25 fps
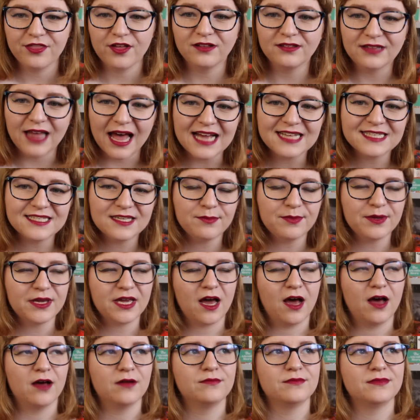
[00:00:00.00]
the less it
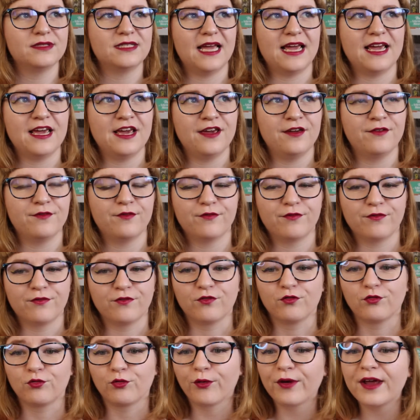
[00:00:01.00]
becomes a
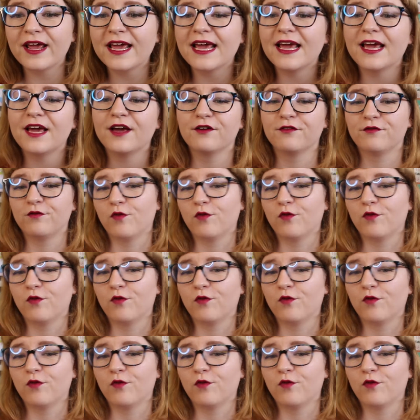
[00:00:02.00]
freeing